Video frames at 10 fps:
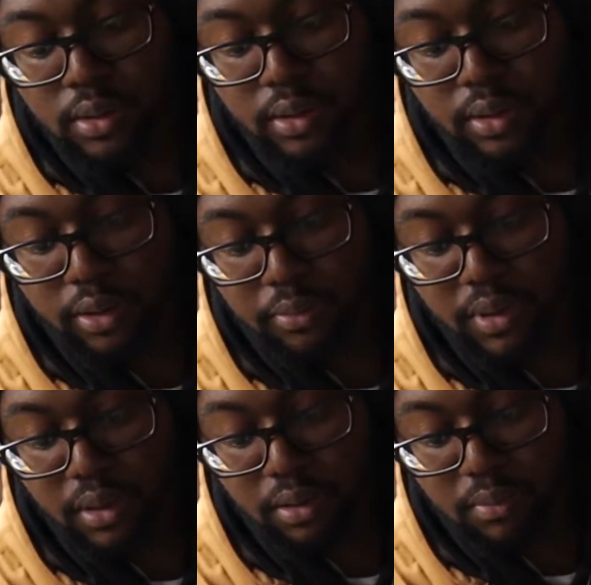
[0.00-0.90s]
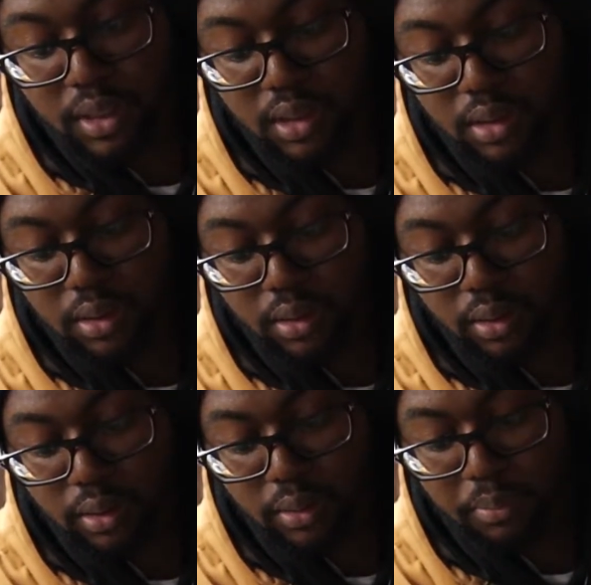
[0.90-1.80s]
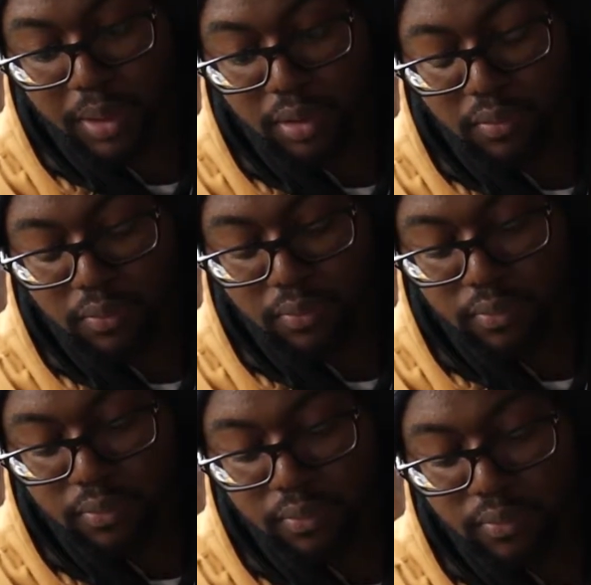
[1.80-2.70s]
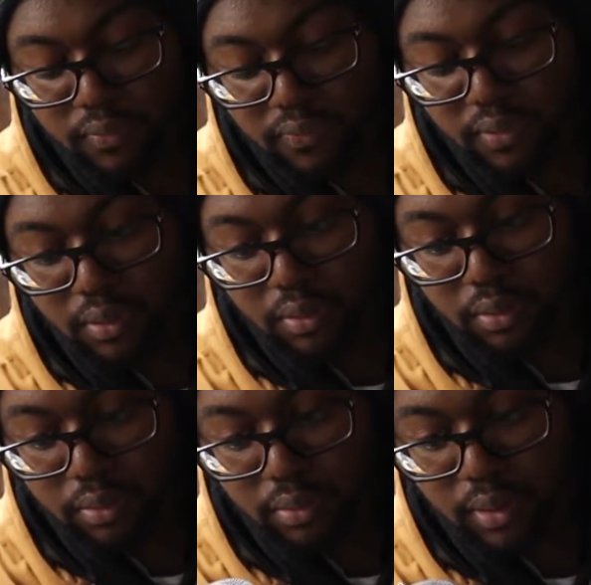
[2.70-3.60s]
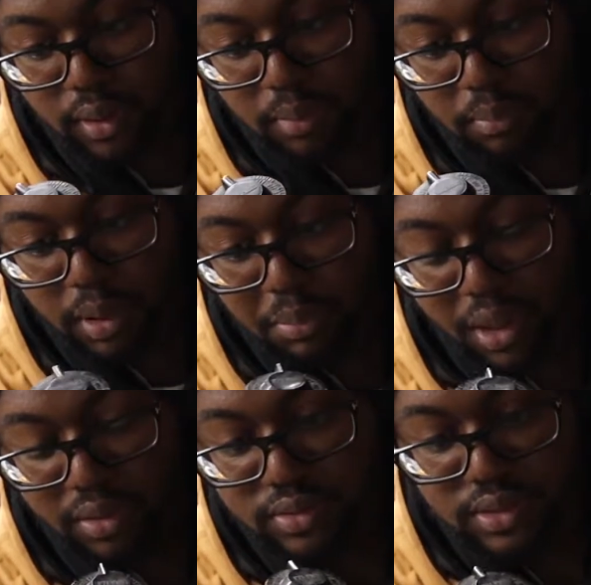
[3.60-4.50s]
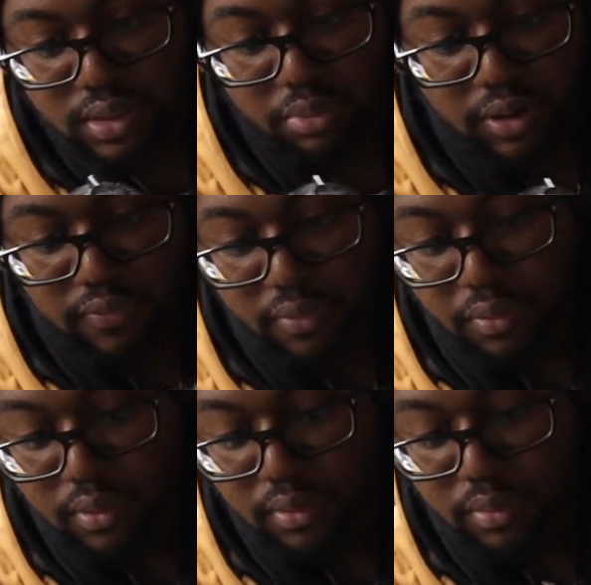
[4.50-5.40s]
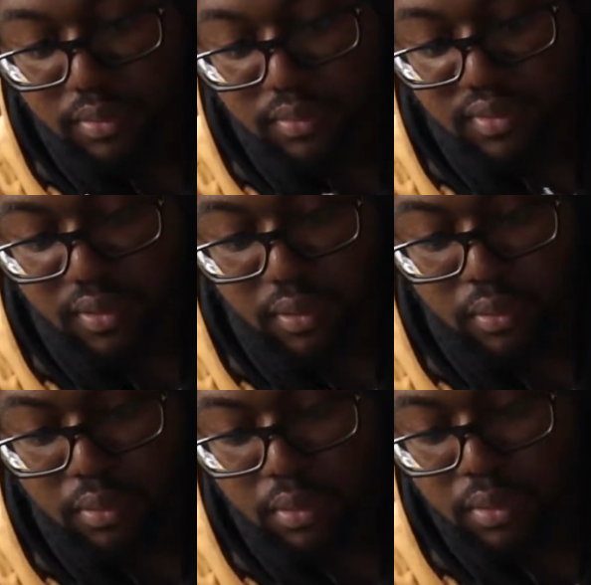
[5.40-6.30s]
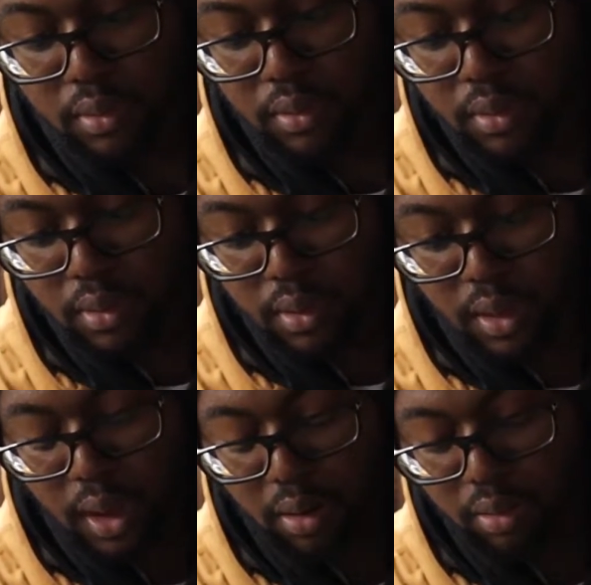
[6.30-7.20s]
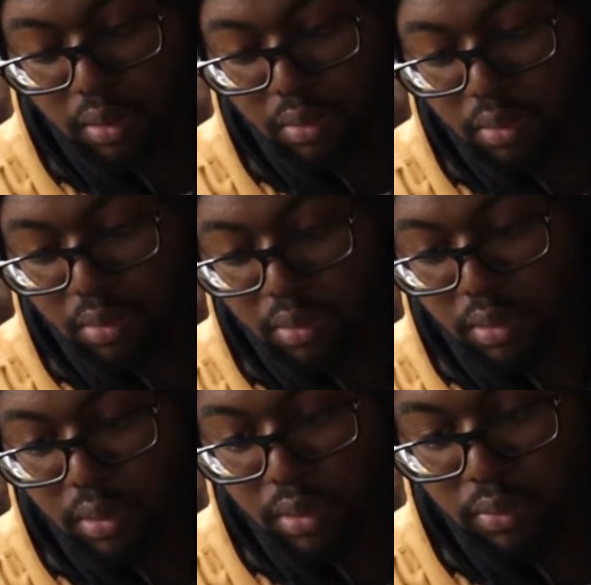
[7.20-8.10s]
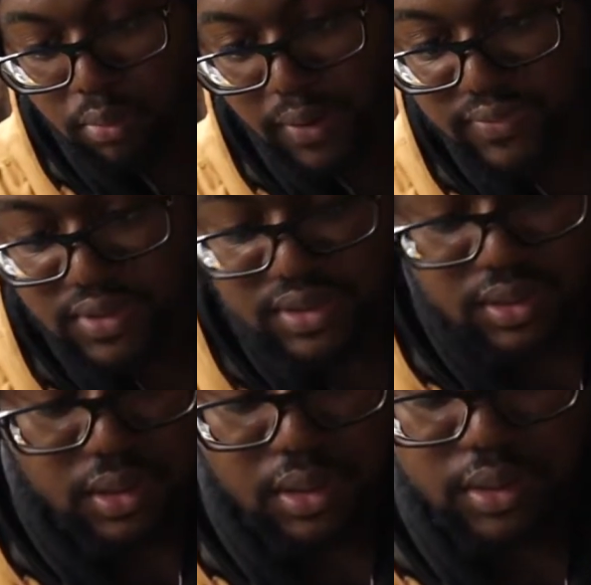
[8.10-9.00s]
The intermittent pedal feel, but I'm not losing any brake fluid, so I don't know. We'll have to see.